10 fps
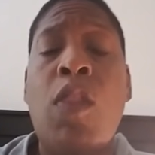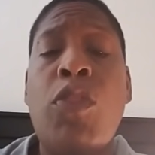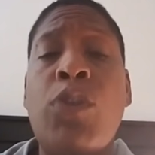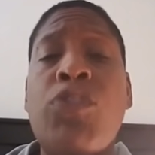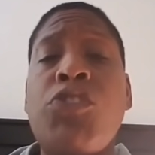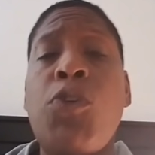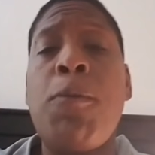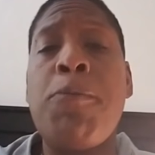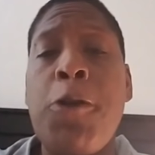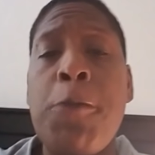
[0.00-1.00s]
Their sole
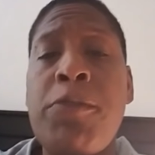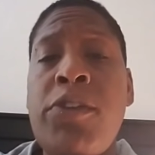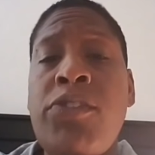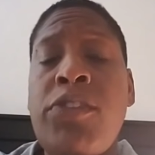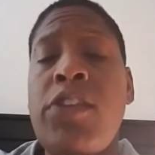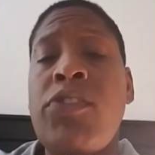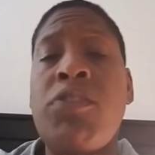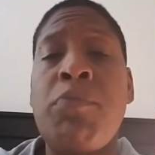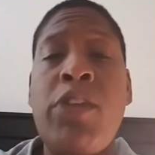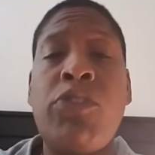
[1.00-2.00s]
purpose is
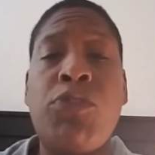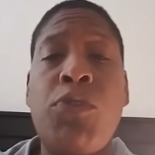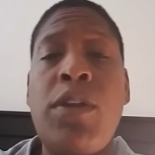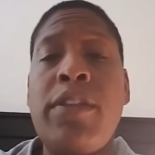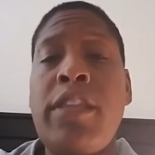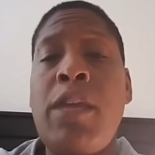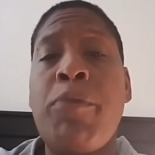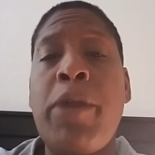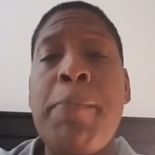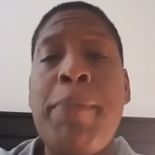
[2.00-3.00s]
to make sure that they
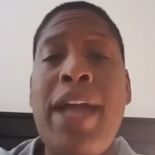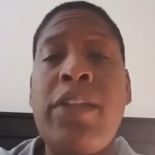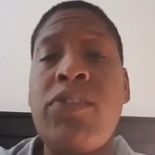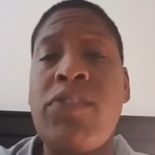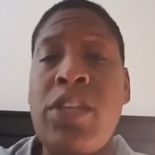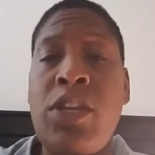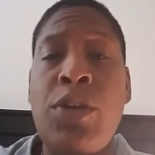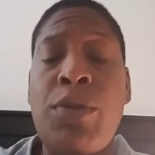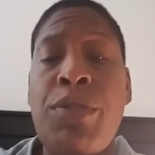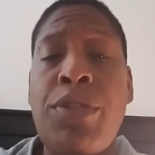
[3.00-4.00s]
bring balance to the
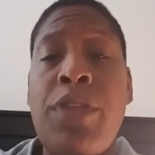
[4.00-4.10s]
Earth.